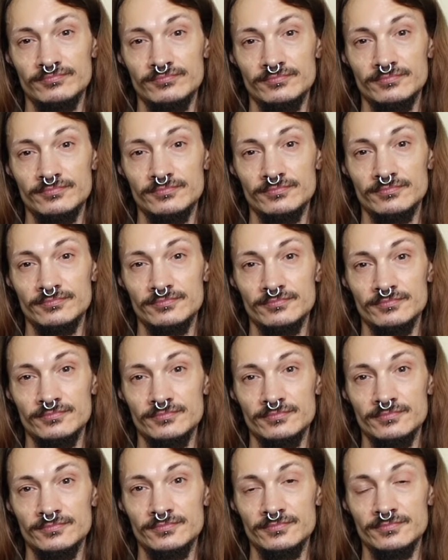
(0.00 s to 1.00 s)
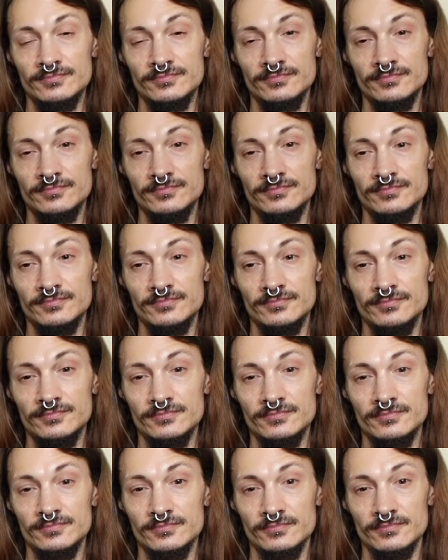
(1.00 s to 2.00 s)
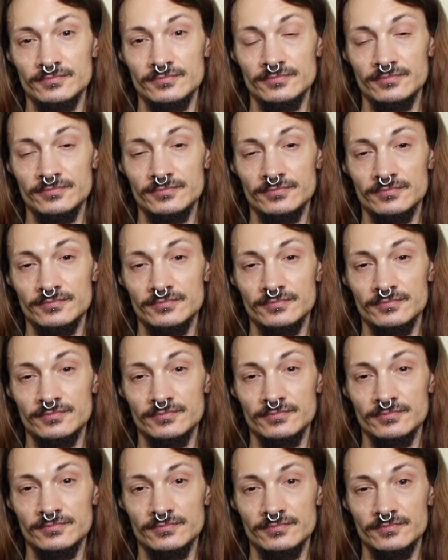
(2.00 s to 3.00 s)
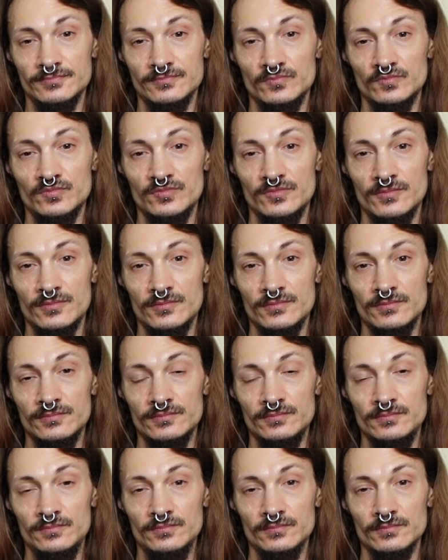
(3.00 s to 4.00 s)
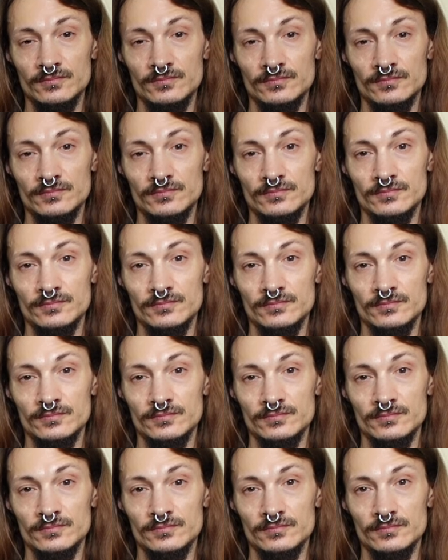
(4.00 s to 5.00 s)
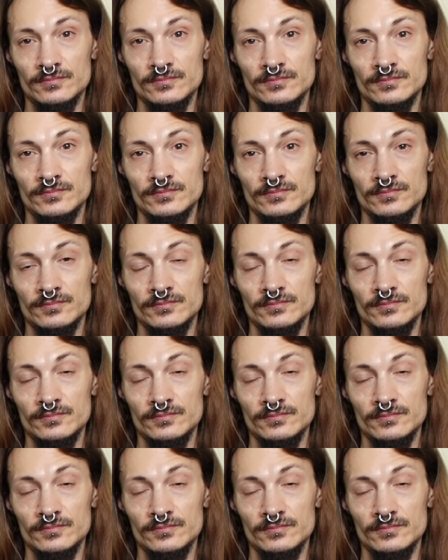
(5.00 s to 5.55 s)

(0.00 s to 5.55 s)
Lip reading: (silent)